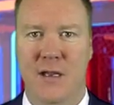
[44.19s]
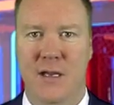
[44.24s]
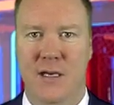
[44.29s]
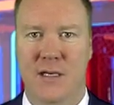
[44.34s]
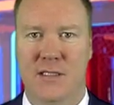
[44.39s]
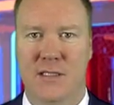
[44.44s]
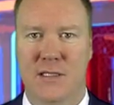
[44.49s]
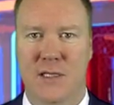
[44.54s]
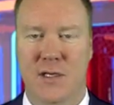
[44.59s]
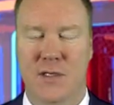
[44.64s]

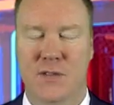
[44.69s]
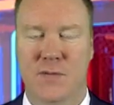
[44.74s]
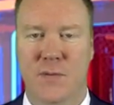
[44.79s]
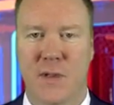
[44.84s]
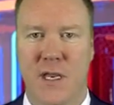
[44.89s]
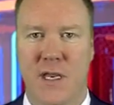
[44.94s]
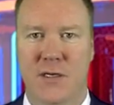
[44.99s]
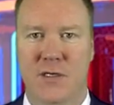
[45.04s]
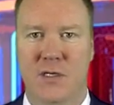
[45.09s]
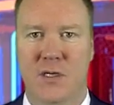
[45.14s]

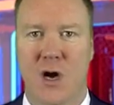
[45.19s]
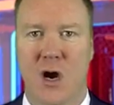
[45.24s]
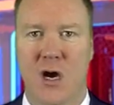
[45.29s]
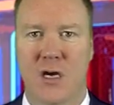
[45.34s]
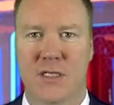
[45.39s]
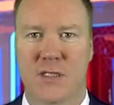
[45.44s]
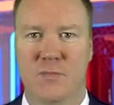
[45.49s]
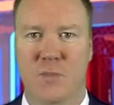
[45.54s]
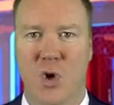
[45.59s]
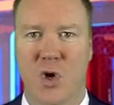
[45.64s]
exclusively at
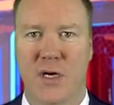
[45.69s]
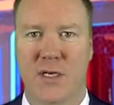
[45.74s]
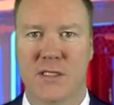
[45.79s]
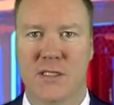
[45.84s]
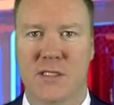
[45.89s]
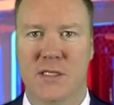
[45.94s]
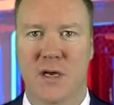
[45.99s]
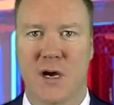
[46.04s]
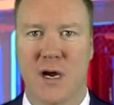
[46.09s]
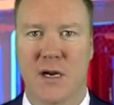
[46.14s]

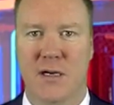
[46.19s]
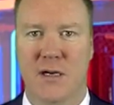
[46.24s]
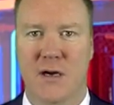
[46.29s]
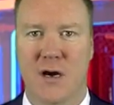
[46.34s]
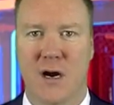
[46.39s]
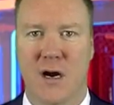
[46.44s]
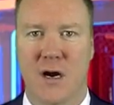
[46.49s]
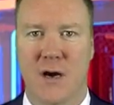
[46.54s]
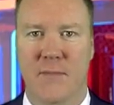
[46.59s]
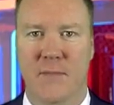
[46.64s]

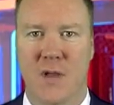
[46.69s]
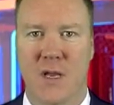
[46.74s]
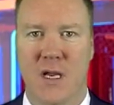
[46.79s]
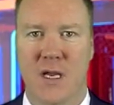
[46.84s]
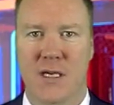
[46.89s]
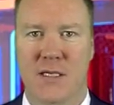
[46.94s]
DocSports.com.